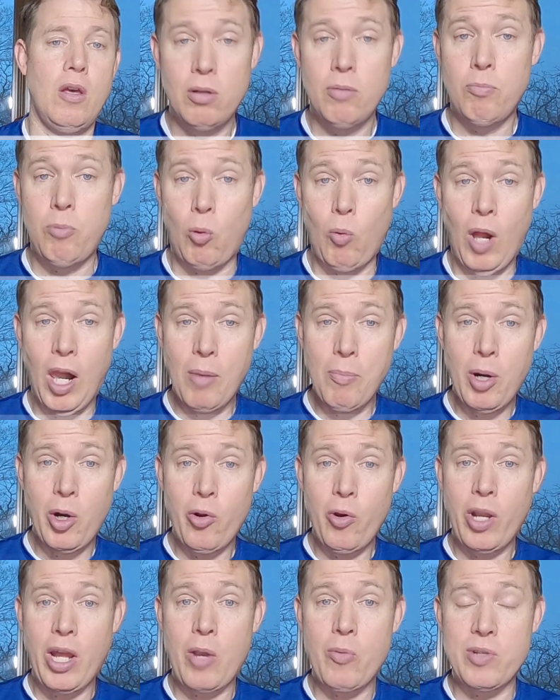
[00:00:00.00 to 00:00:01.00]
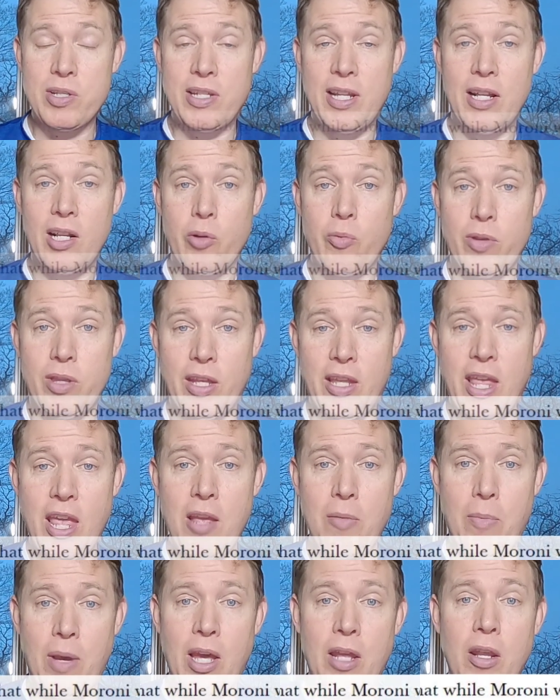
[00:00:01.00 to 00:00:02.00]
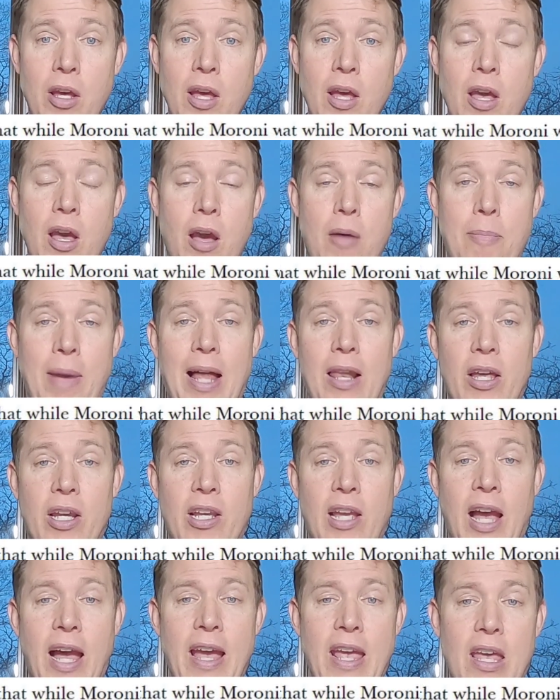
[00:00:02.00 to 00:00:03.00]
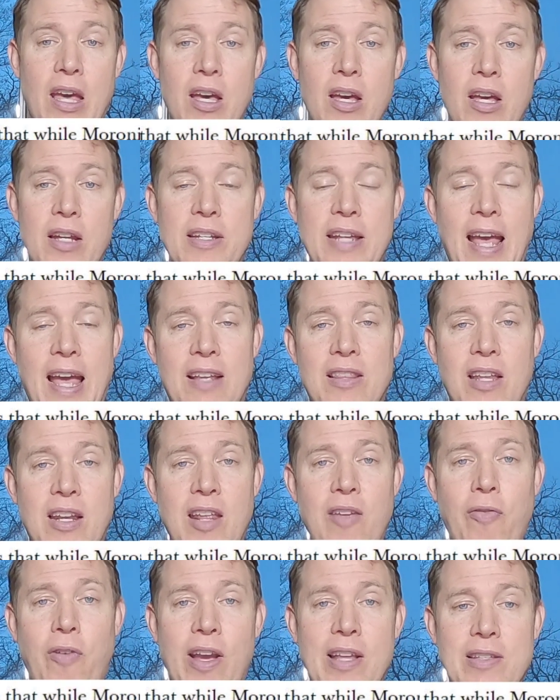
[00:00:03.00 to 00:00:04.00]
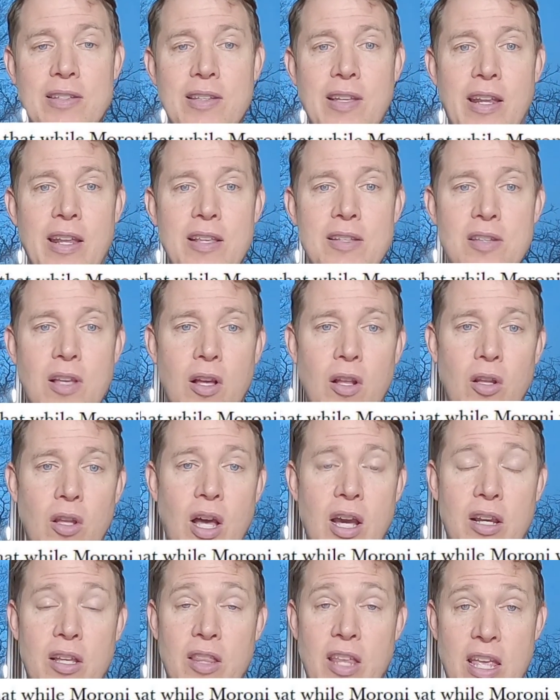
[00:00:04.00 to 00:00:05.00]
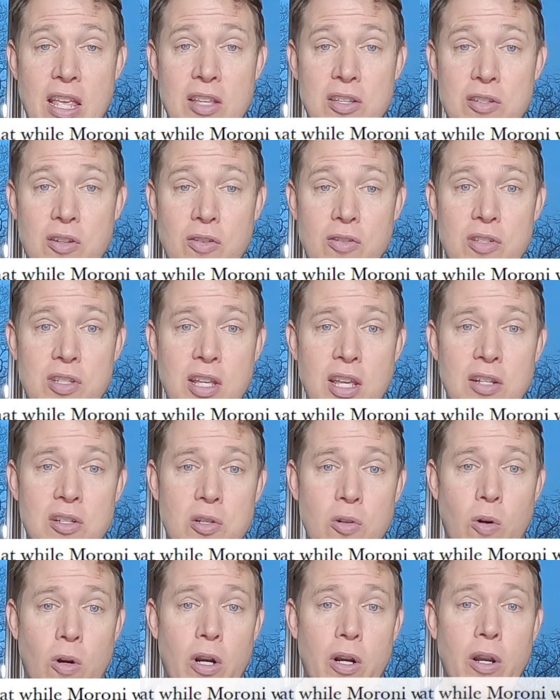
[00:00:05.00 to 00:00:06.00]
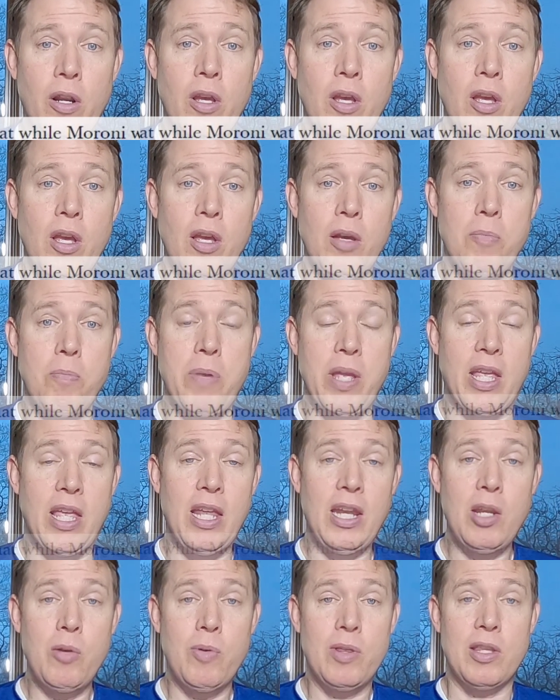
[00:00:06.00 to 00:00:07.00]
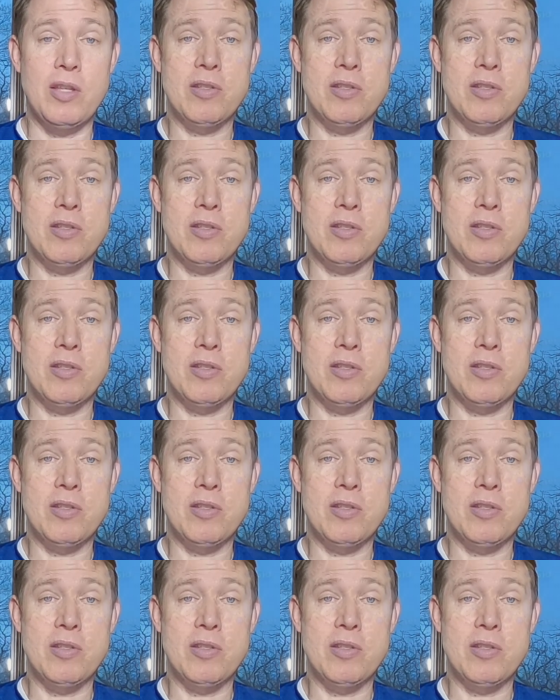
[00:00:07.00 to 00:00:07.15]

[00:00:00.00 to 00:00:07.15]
But while Moroni was dealing with the kingmen, Amalickiah attacked the Nephite cities along the eastern seashore, beginning with the